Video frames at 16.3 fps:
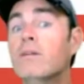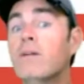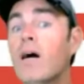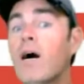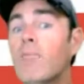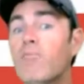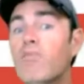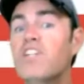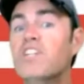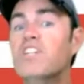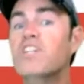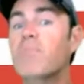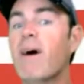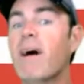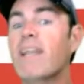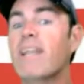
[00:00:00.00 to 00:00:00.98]
I'm
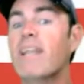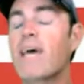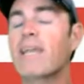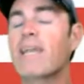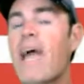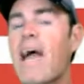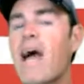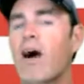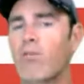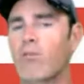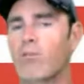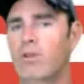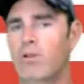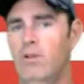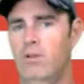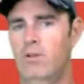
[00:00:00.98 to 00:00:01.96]
reaching my neck out,
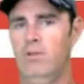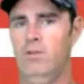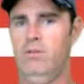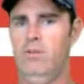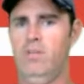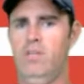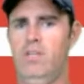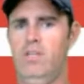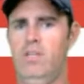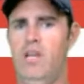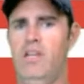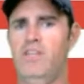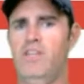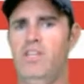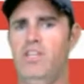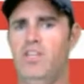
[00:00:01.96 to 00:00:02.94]
and
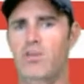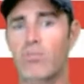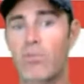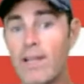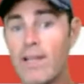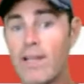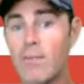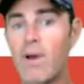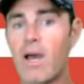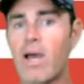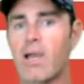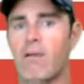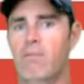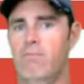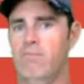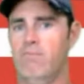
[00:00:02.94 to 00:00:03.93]
then you bring it back.
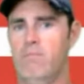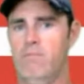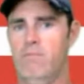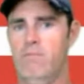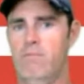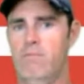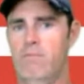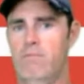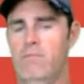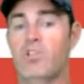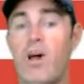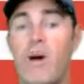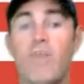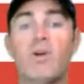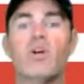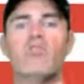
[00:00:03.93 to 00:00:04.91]
So
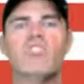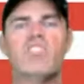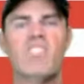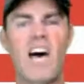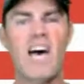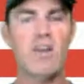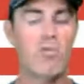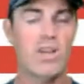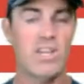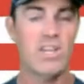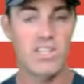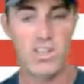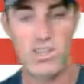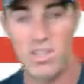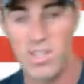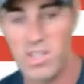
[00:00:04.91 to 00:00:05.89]
I'm gonna go sideways on